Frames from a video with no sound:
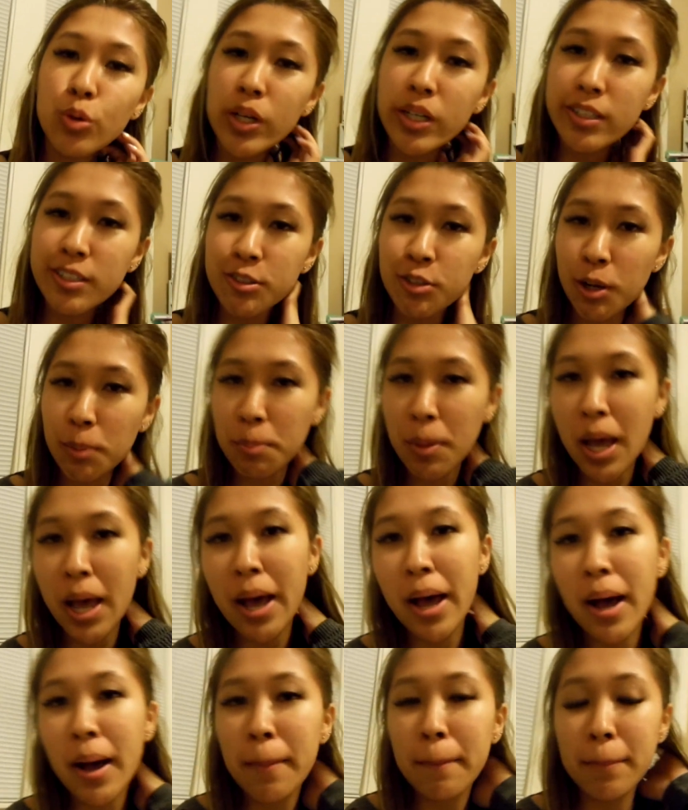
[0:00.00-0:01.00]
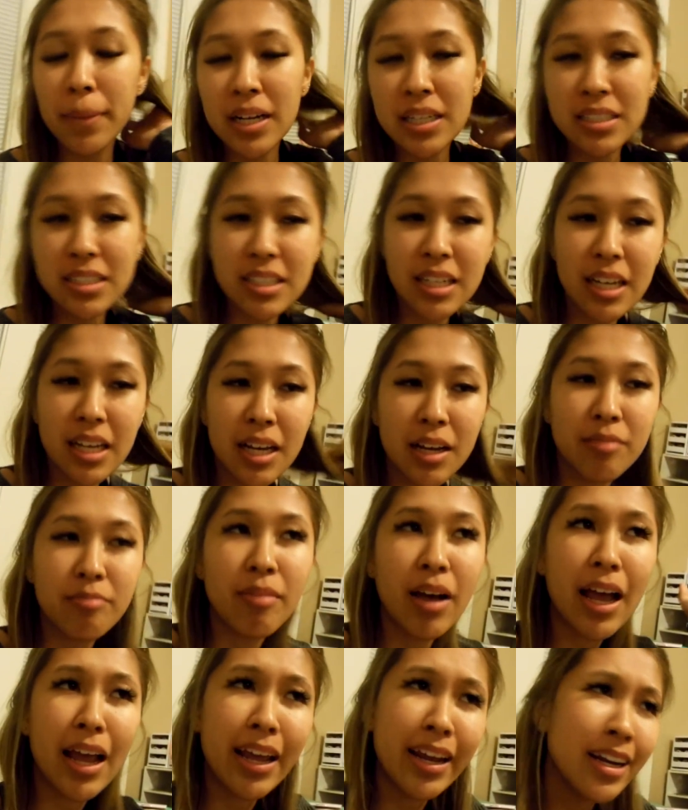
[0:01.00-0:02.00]
quick trip, but um,
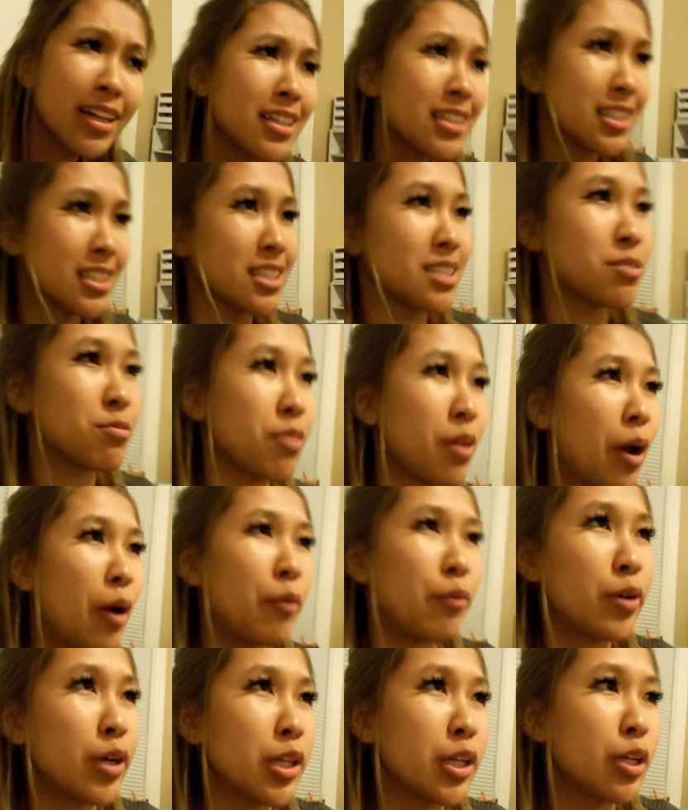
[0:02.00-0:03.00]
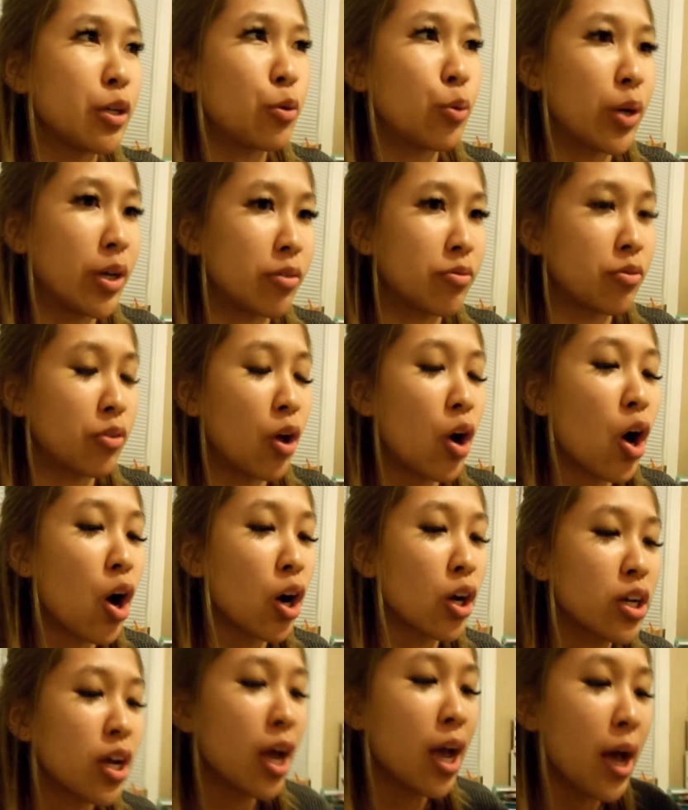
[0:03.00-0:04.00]
and this is a really quick
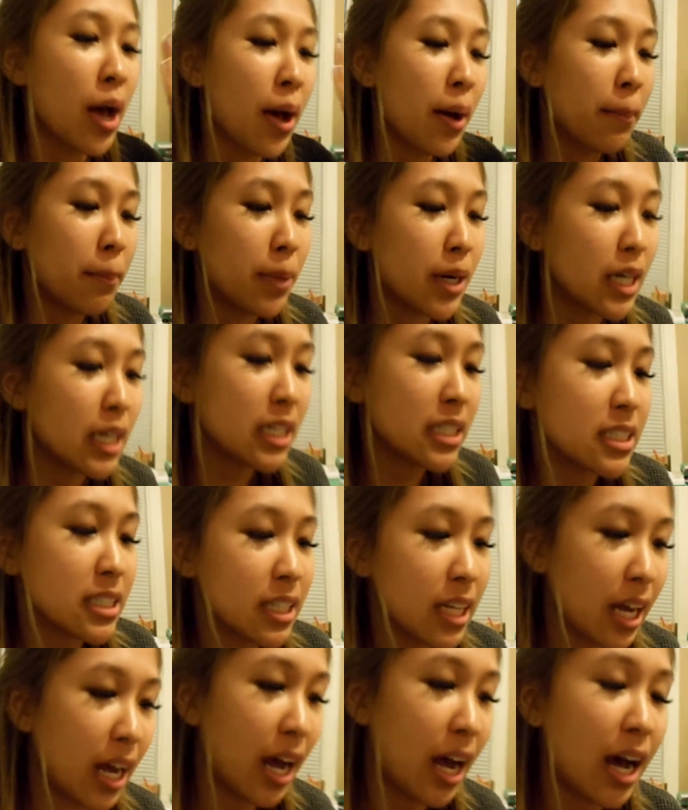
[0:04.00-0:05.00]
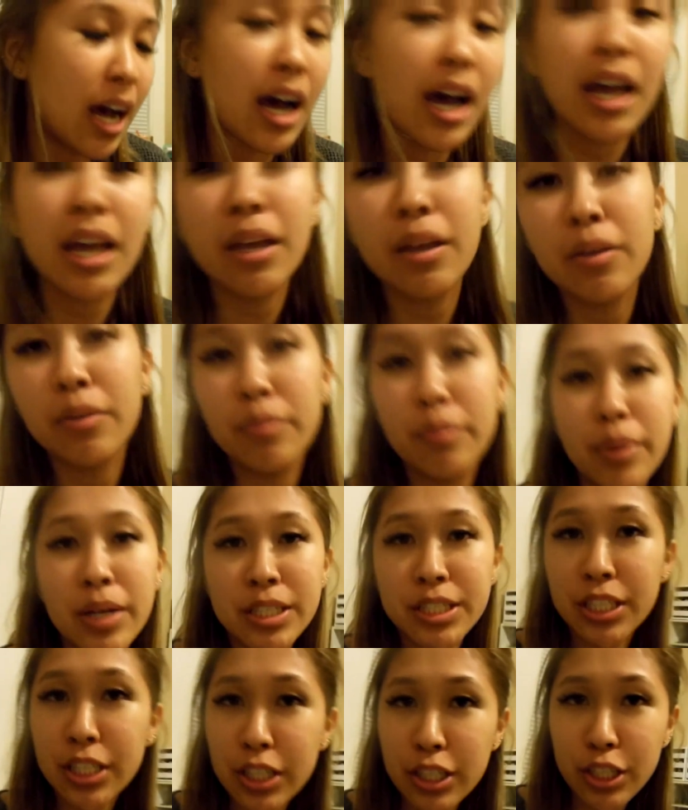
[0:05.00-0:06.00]
vlog. But I
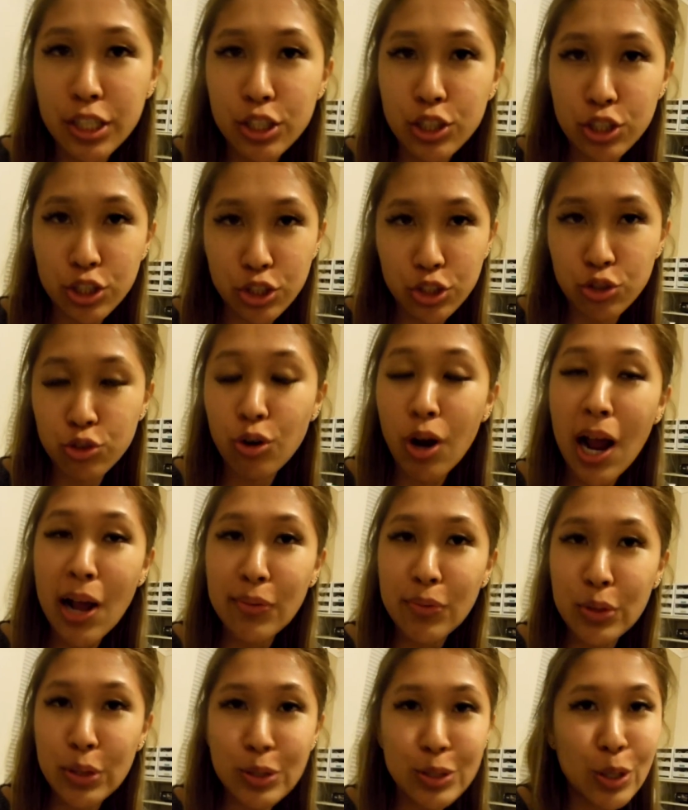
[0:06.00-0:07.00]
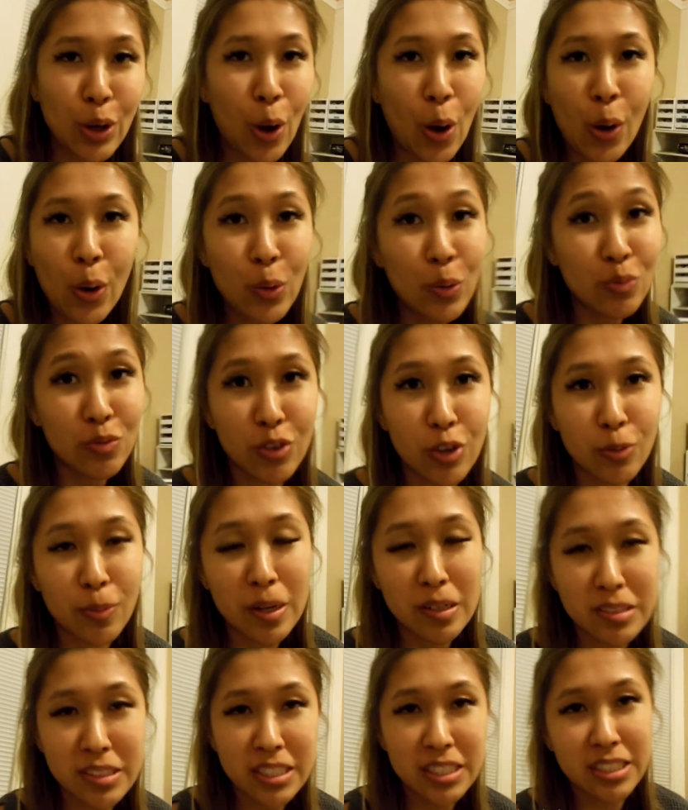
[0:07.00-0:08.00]
basically just traveled home for
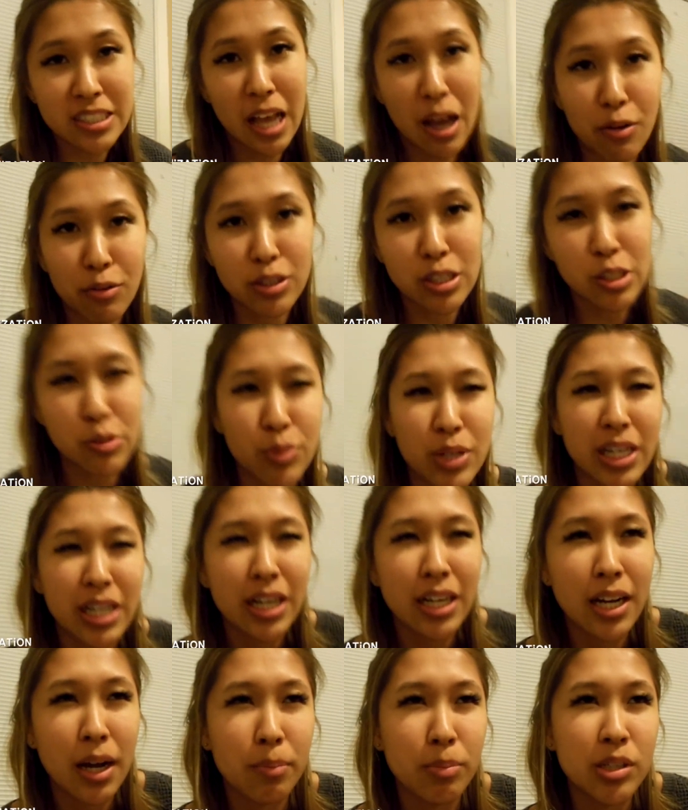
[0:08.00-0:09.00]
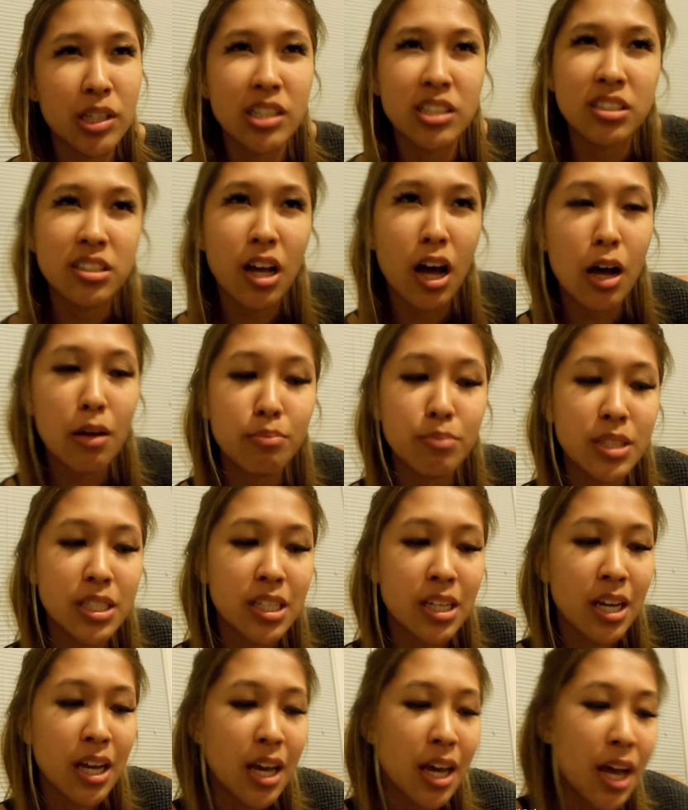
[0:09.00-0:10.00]
about six hours. We did a couple of stops.
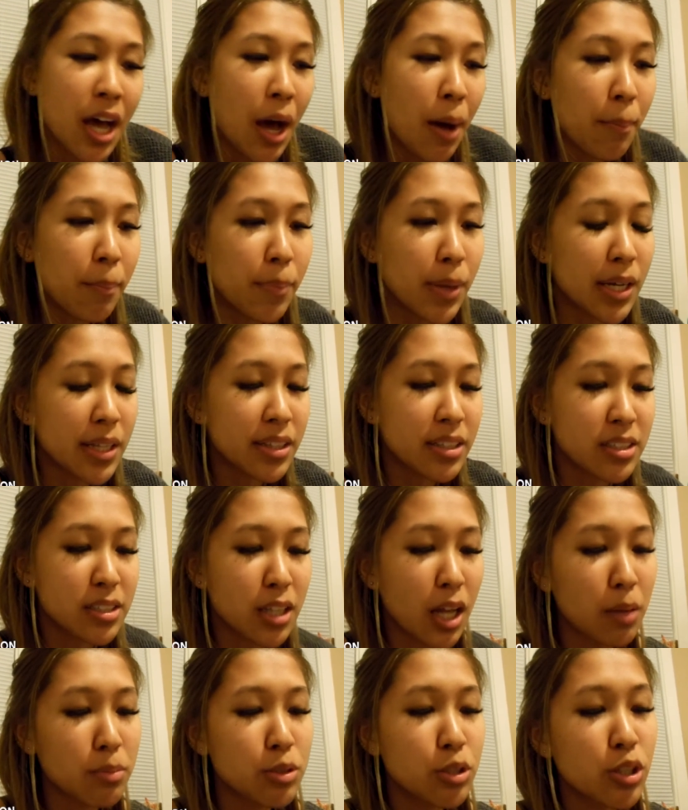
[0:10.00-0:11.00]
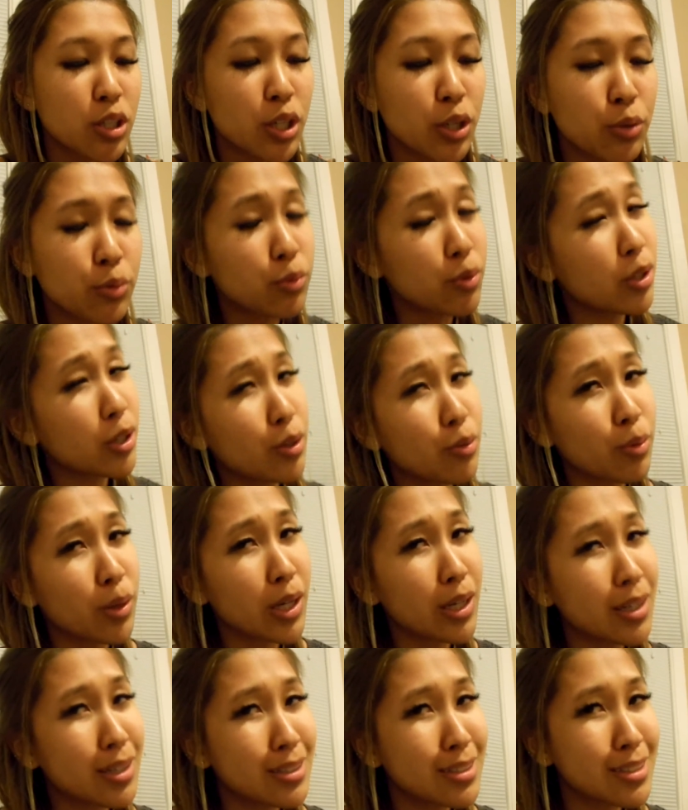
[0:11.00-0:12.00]
But the stops are like really
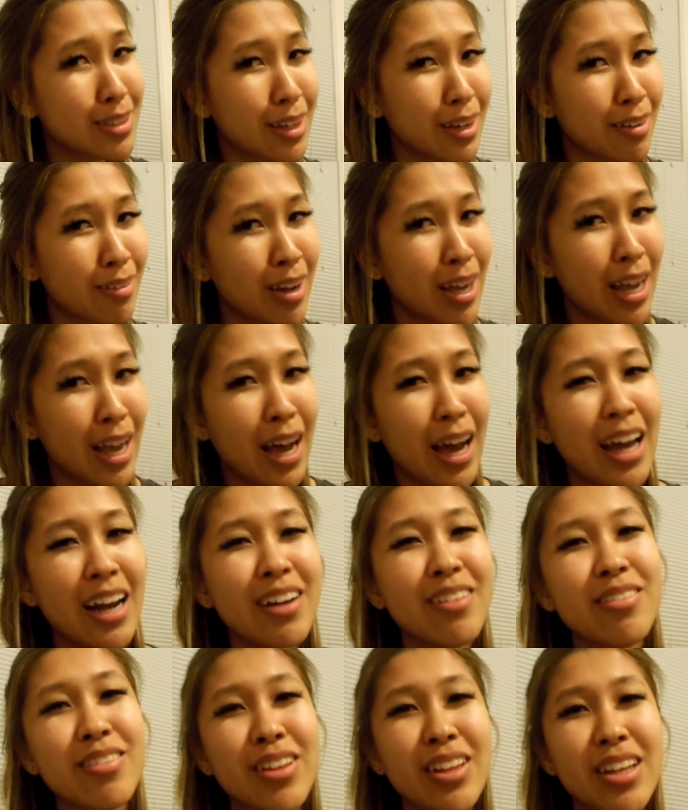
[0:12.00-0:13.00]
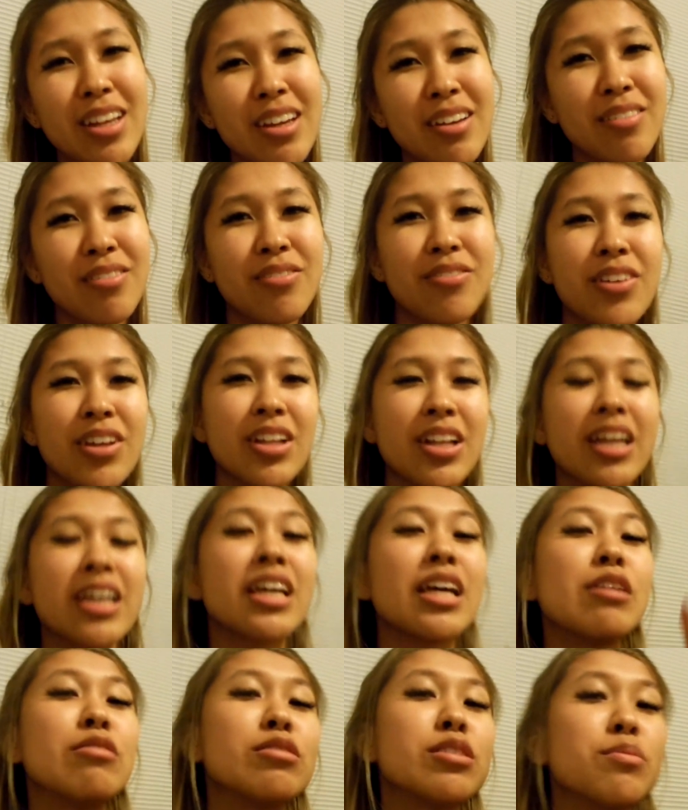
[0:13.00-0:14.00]
quick, so I didn't really feel
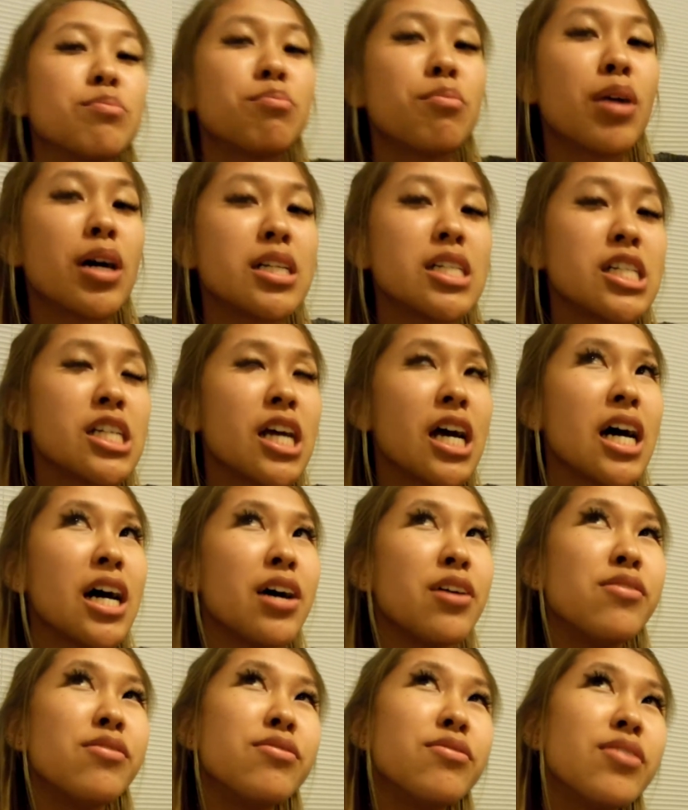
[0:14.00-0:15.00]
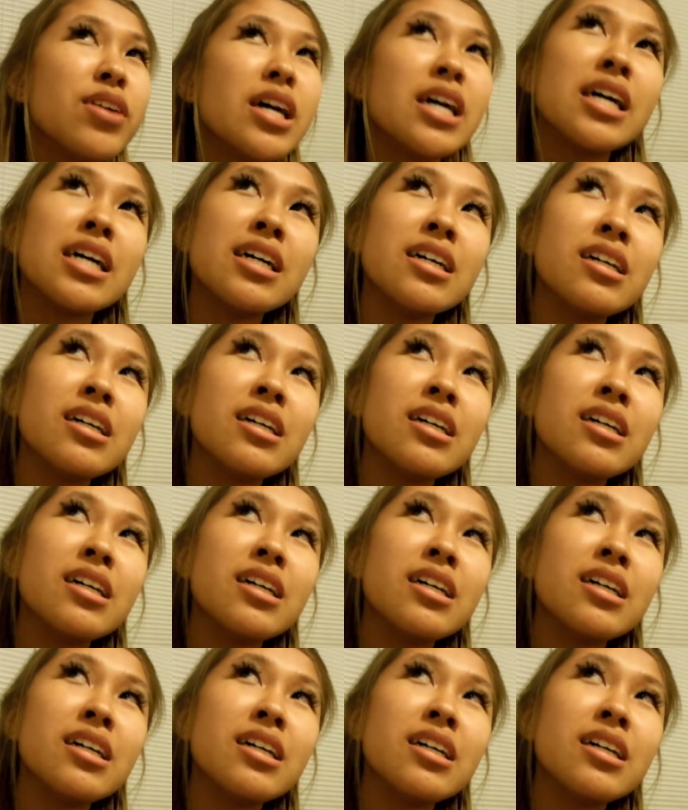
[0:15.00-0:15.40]
like it was much of